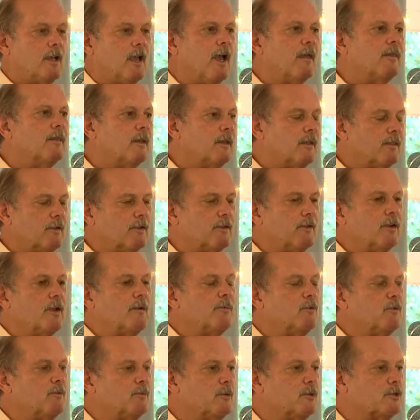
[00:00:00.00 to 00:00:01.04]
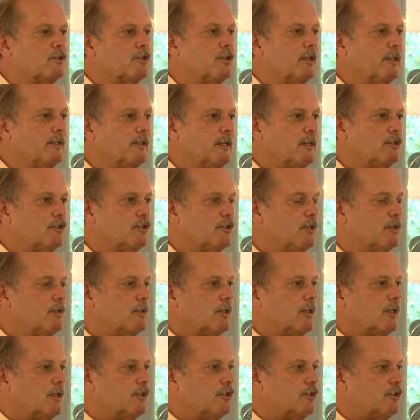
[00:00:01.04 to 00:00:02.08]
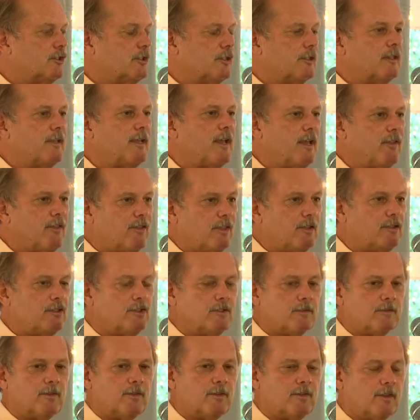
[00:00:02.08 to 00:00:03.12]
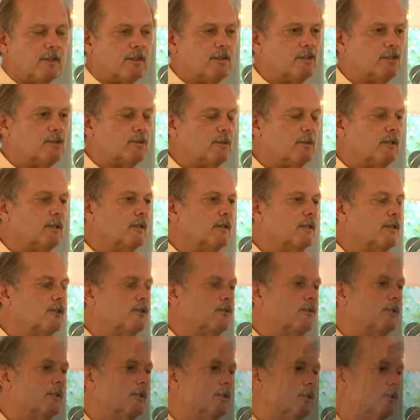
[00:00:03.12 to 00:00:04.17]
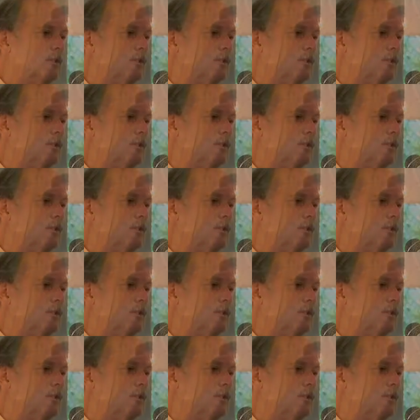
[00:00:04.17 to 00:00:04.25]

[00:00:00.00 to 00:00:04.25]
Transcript: And there are a number of books like that. So it's the ethics of the thing is really a